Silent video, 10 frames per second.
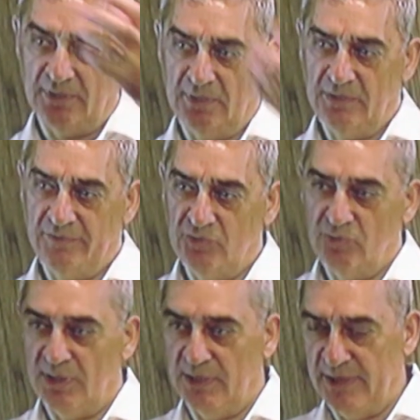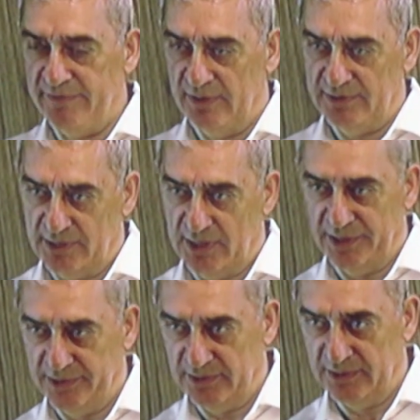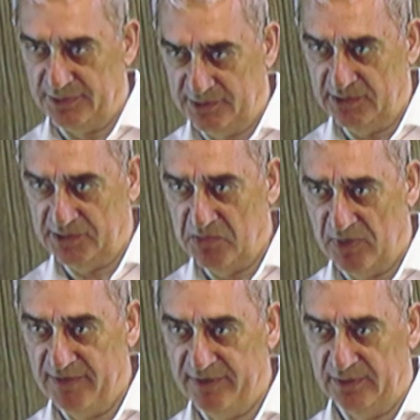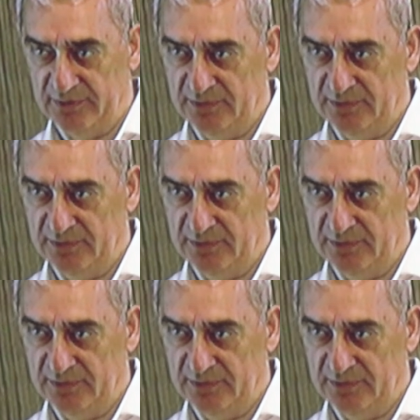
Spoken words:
individual levels and system level